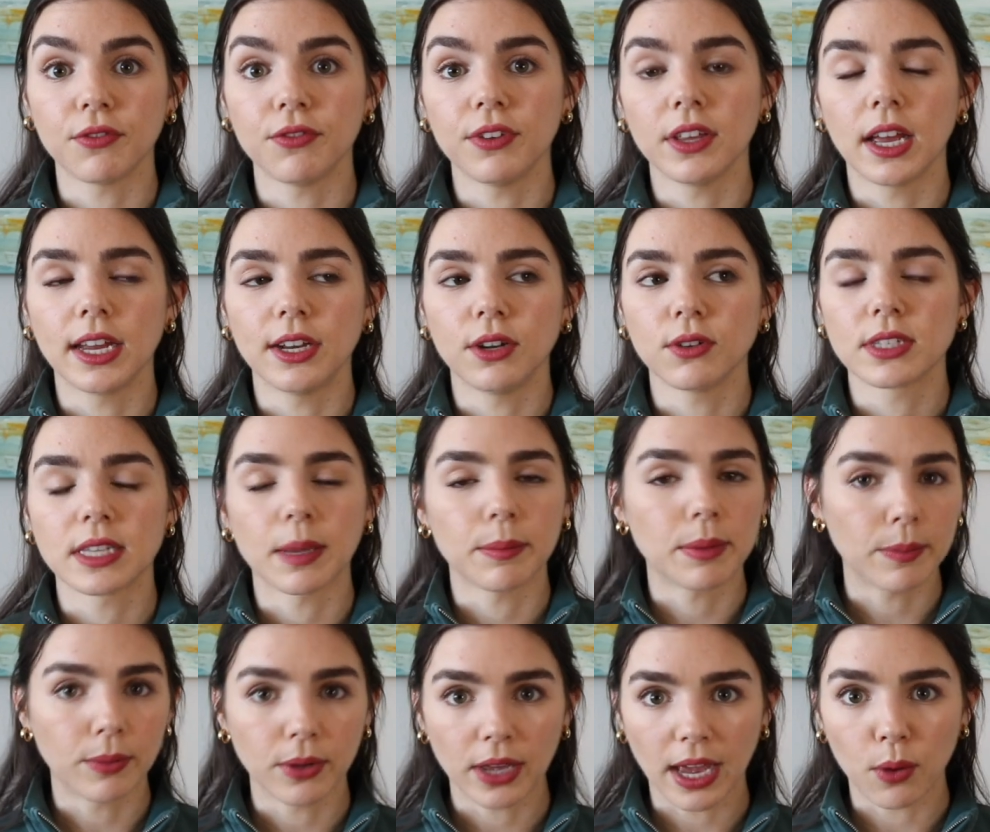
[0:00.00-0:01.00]
of feel. I know some
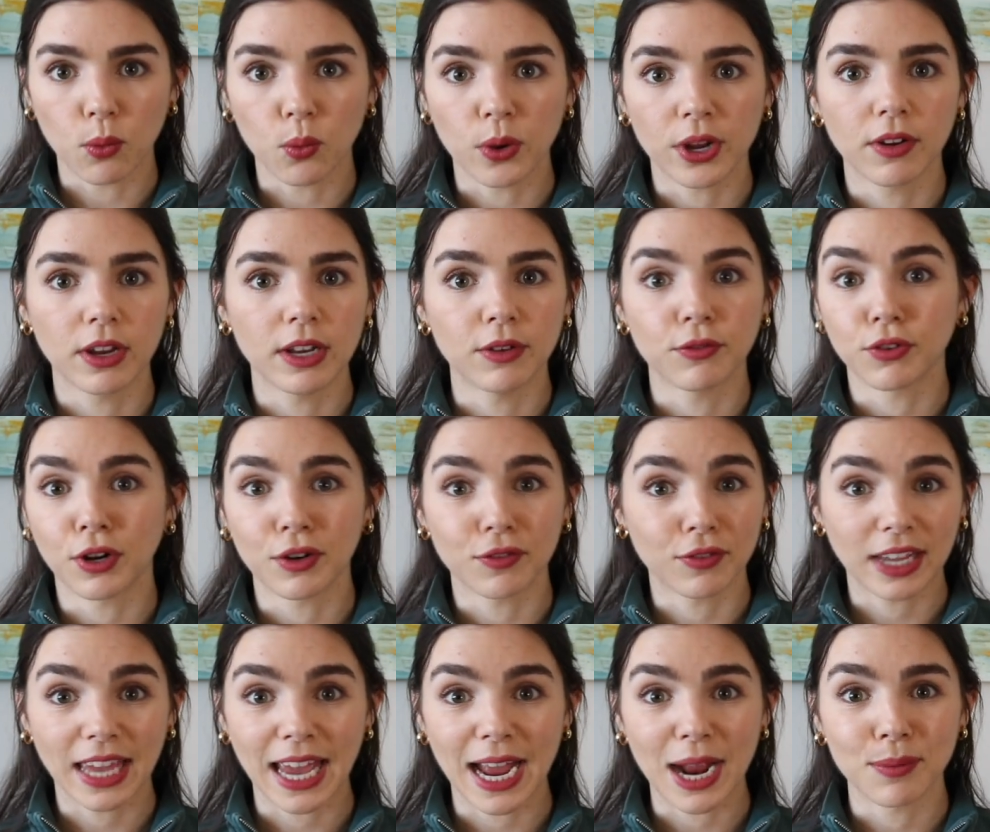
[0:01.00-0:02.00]
people get weird in front of
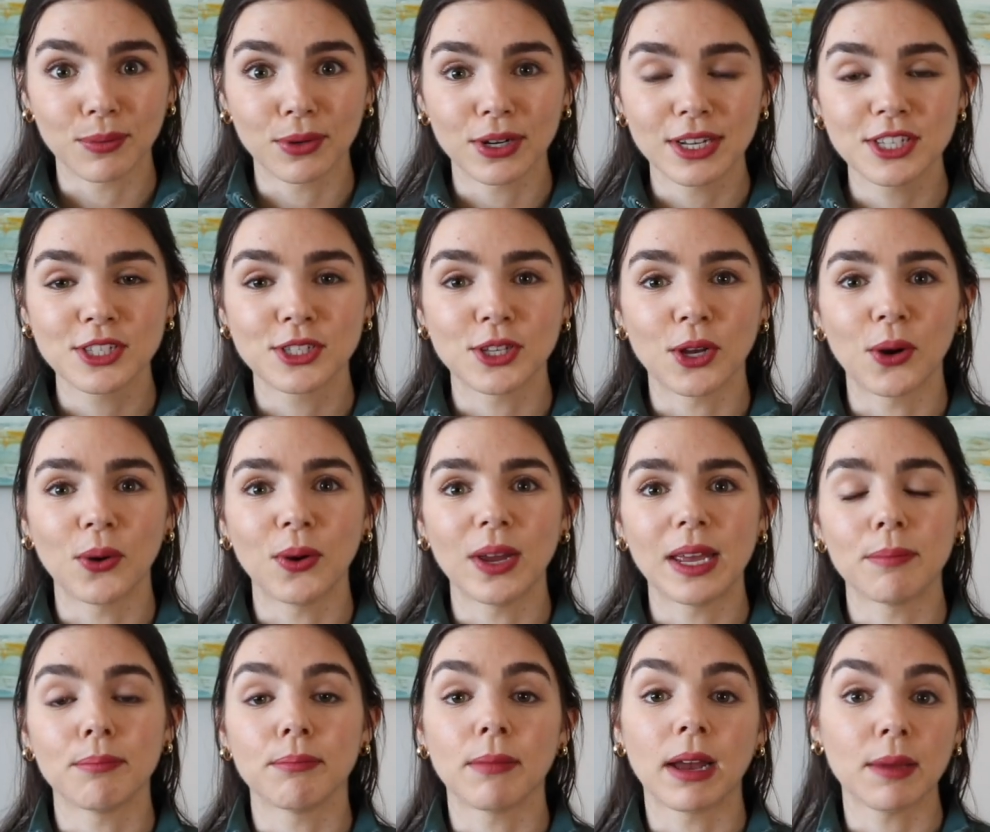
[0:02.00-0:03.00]
a camera, so
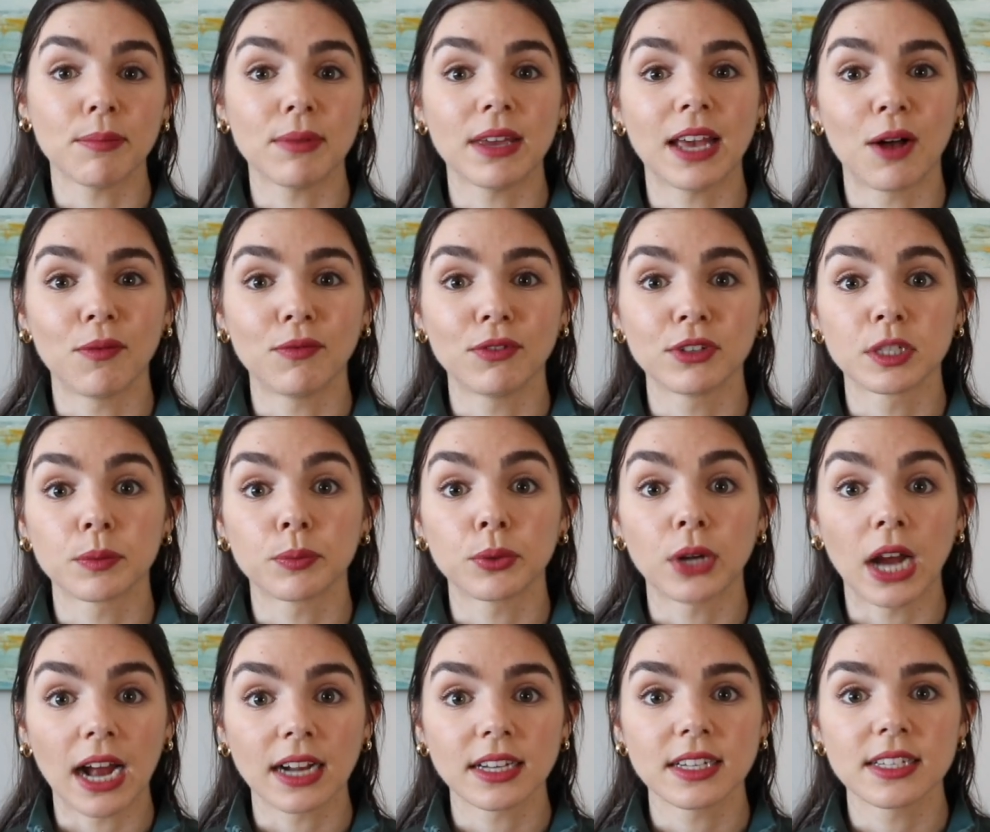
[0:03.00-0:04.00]
it might be helpful to
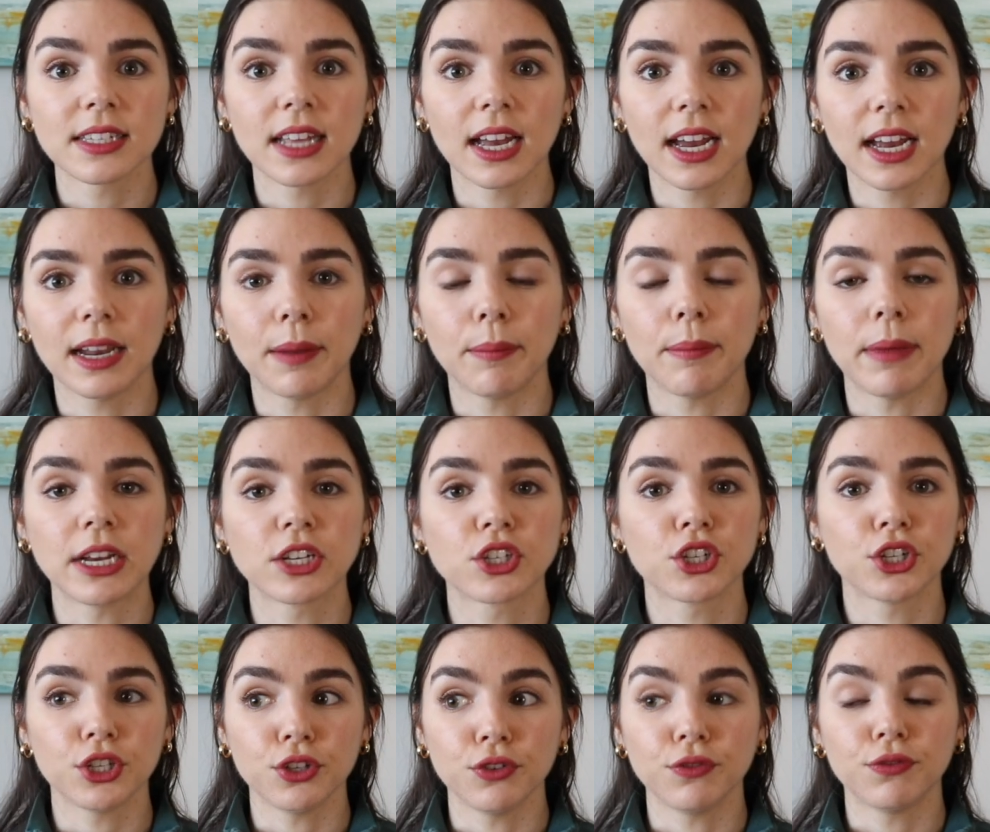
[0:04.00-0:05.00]
practice that and make
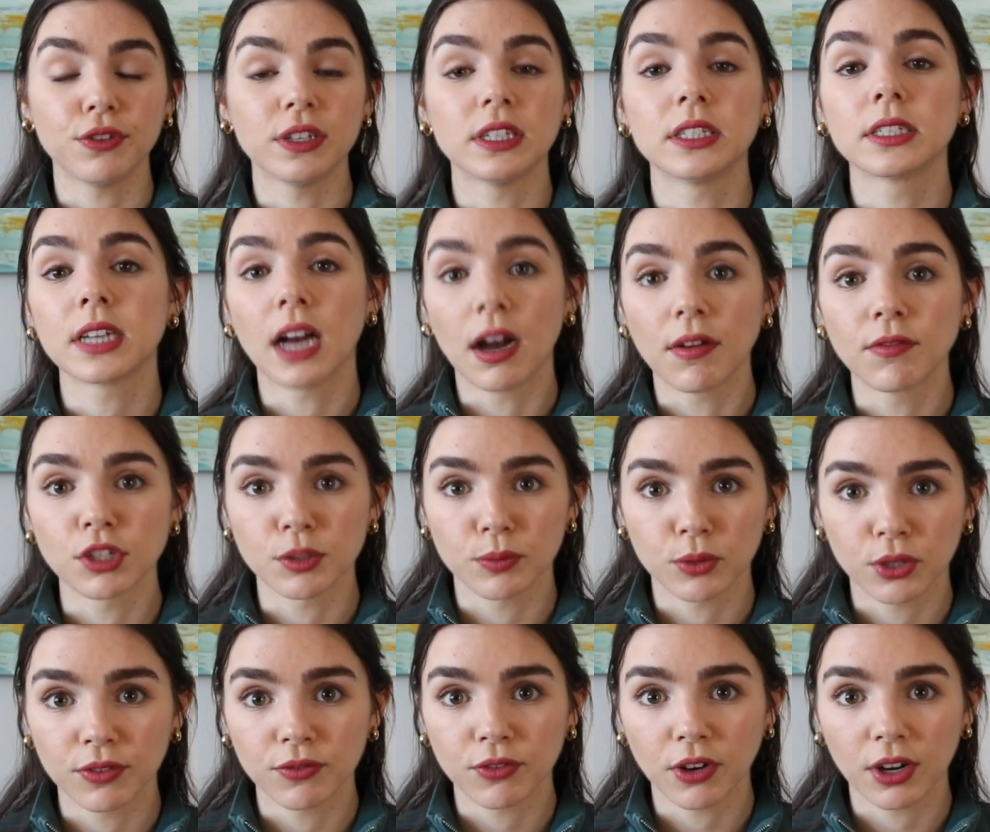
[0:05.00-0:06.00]
sure you feel
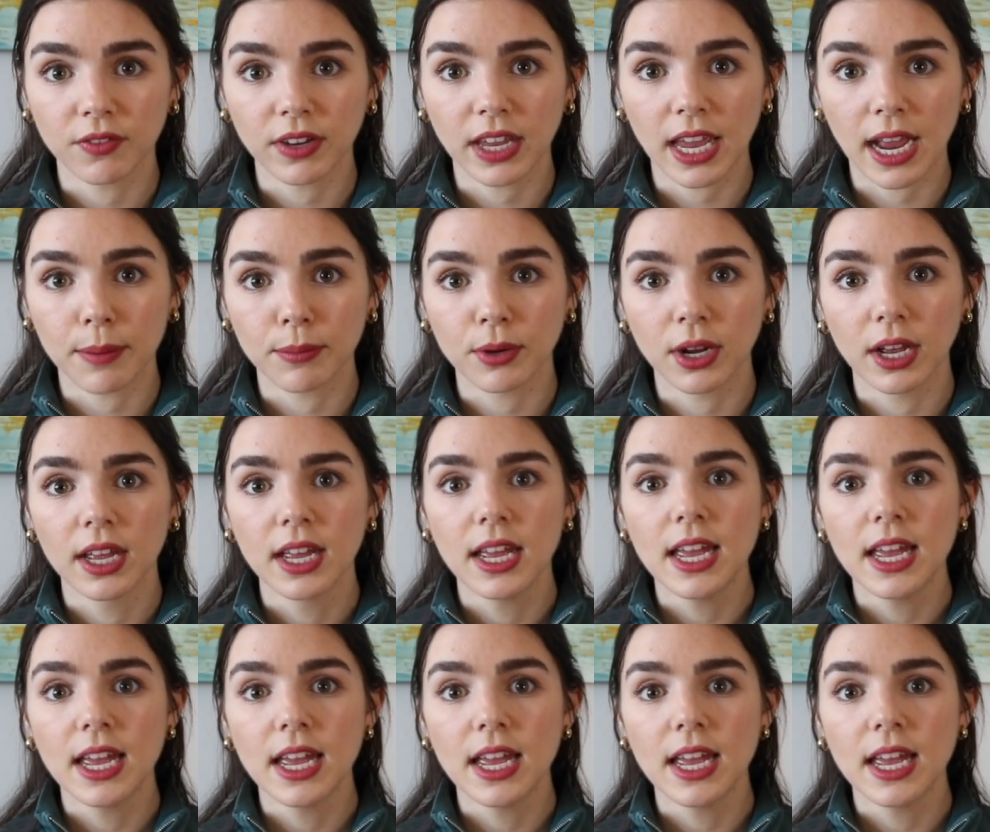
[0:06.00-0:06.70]
comfortable in front of a camera.